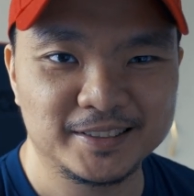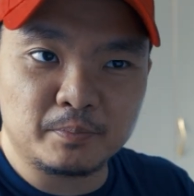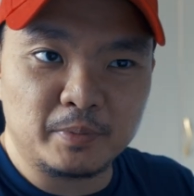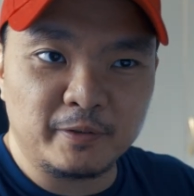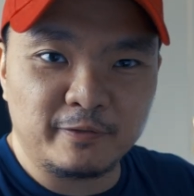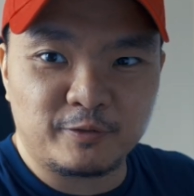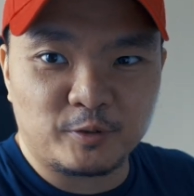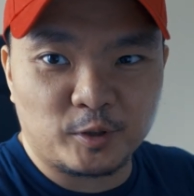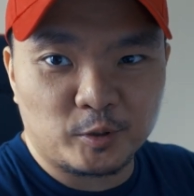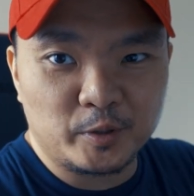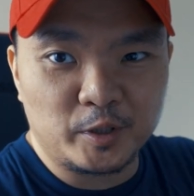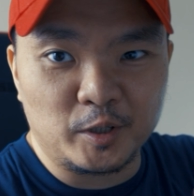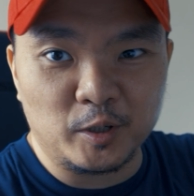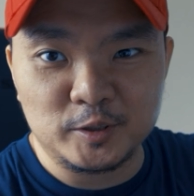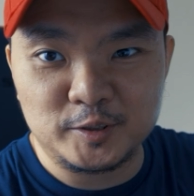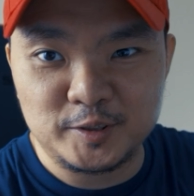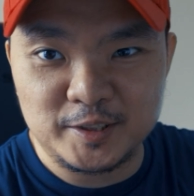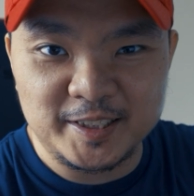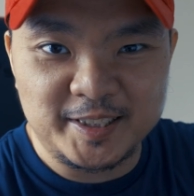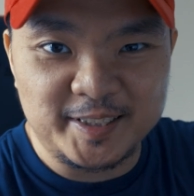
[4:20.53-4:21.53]
Before we
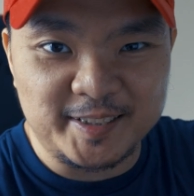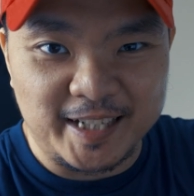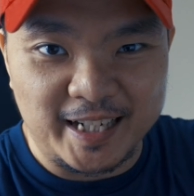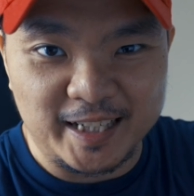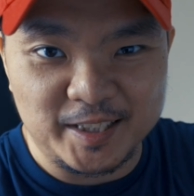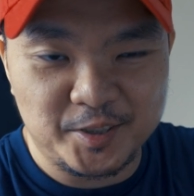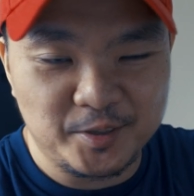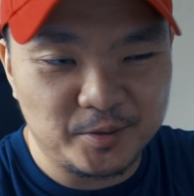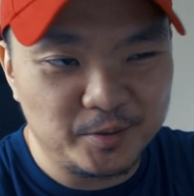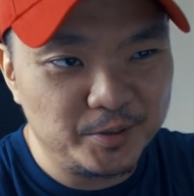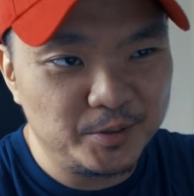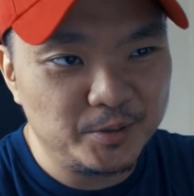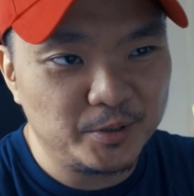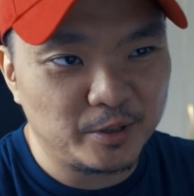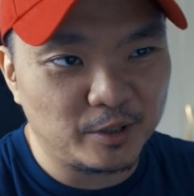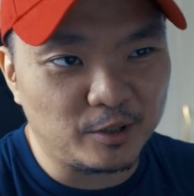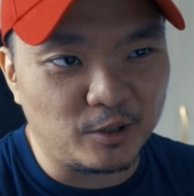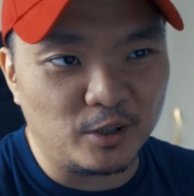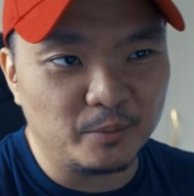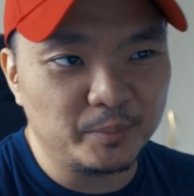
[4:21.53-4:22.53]
go to the Sideshow New
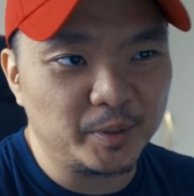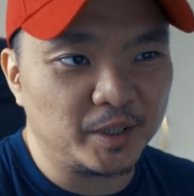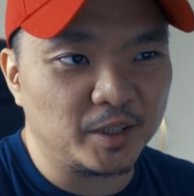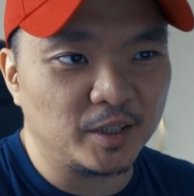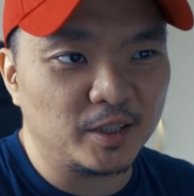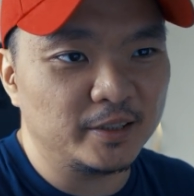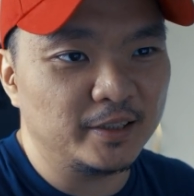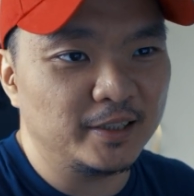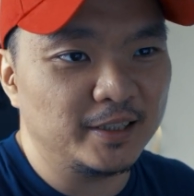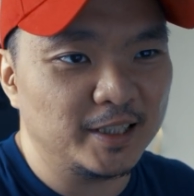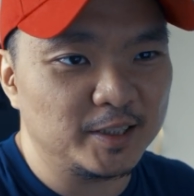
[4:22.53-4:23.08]
York Comic-Con,